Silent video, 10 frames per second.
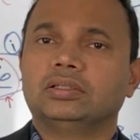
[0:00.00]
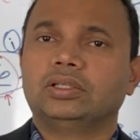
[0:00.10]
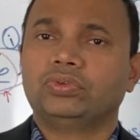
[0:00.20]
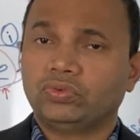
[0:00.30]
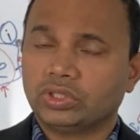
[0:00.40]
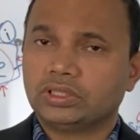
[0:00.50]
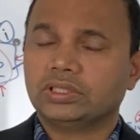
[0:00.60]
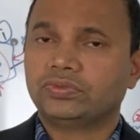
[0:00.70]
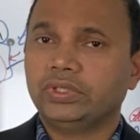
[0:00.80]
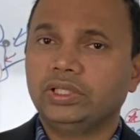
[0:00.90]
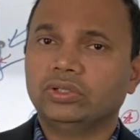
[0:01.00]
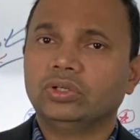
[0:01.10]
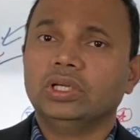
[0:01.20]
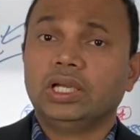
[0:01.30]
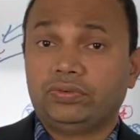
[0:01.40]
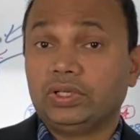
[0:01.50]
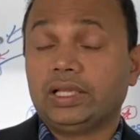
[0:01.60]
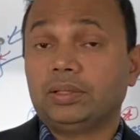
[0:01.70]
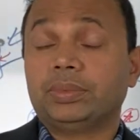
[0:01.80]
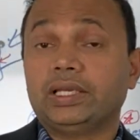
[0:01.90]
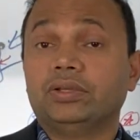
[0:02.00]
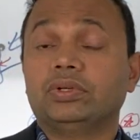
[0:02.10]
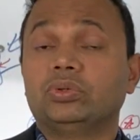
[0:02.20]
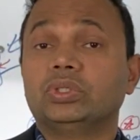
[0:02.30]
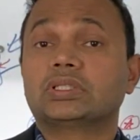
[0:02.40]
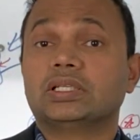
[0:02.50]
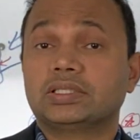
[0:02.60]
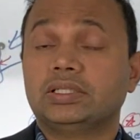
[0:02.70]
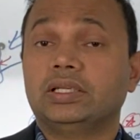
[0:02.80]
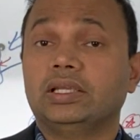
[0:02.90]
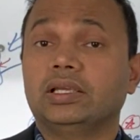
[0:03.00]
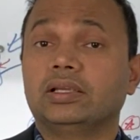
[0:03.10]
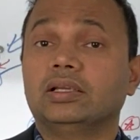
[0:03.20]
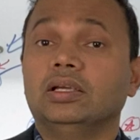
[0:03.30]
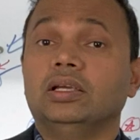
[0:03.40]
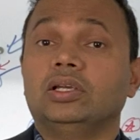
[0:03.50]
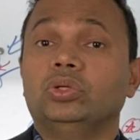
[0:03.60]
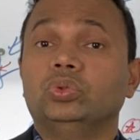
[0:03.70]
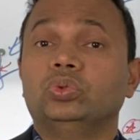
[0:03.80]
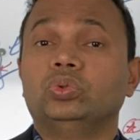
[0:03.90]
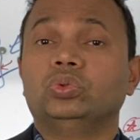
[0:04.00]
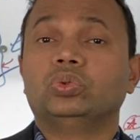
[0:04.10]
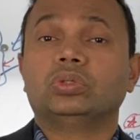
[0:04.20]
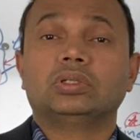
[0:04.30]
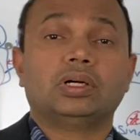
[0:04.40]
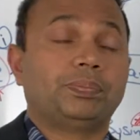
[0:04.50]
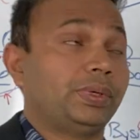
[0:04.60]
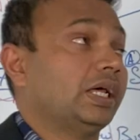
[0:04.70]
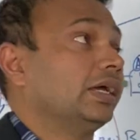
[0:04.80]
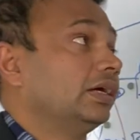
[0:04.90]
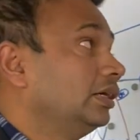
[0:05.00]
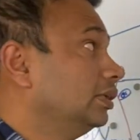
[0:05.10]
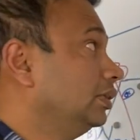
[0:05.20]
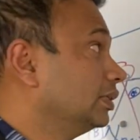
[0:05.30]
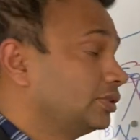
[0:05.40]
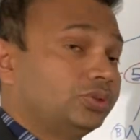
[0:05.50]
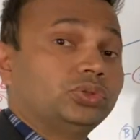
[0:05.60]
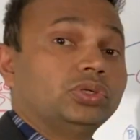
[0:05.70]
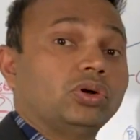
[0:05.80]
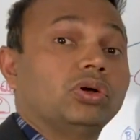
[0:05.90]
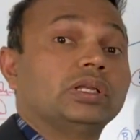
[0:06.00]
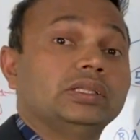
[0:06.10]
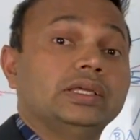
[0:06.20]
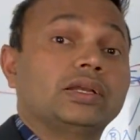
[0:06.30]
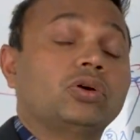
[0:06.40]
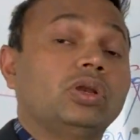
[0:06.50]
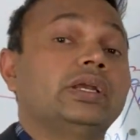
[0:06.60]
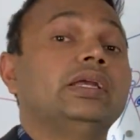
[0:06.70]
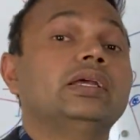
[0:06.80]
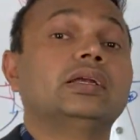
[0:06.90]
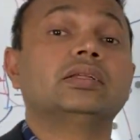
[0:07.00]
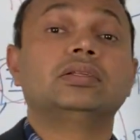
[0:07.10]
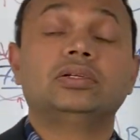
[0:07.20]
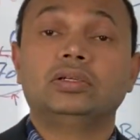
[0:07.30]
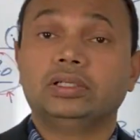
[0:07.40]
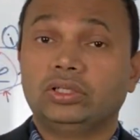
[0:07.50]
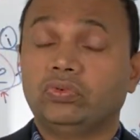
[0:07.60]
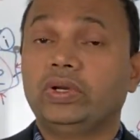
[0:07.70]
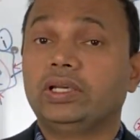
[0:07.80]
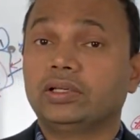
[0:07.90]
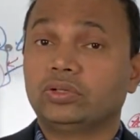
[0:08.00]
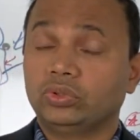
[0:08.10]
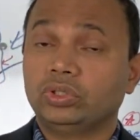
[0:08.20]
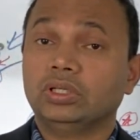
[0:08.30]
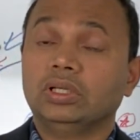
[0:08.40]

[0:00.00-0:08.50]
if you watch this video, it will help anyone who is considering to apply under this route, or they are already under the innovator route,